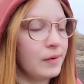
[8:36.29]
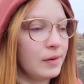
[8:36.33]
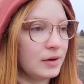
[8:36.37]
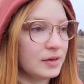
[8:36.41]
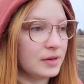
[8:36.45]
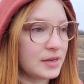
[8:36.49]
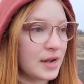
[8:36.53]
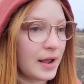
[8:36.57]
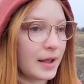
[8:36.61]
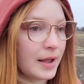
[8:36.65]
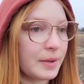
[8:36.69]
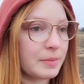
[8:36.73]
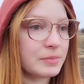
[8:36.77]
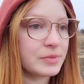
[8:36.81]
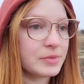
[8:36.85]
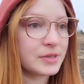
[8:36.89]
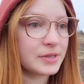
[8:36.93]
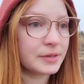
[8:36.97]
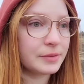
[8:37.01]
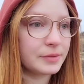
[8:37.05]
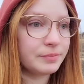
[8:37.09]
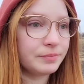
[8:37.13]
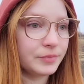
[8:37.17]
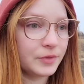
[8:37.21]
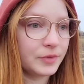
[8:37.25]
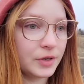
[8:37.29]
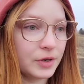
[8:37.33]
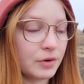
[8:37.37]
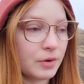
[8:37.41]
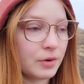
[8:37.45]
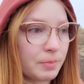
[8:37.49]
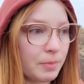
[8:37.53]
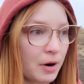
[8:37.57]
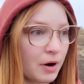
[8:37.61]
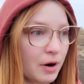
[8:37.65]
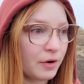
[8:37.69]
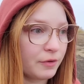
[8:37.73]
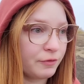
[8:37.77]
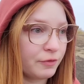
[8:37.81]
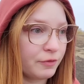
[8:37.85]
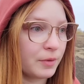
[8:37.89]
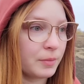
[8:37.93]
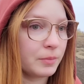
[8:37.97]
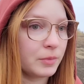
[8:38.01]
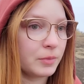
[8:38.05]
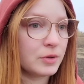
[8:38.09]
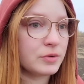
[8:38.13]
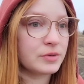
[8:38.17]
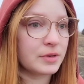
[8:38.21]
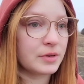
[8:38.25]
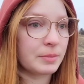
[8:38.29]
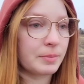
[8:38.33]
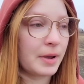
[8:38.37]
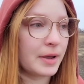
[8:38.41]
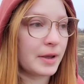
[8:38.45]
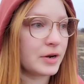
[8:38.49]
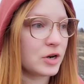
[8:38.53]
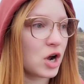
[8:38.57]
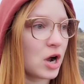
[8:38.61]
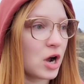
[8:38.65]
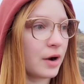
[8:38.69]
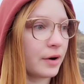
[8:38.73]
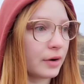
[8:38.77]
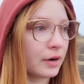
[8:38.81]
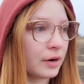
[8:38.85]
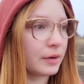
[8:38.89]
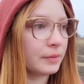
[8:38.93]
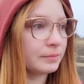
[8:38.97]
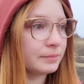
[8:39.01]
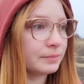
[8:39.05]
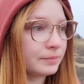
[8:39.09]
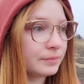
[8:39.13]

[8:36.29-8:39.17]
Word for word: times, you know, apart from losing my daughter,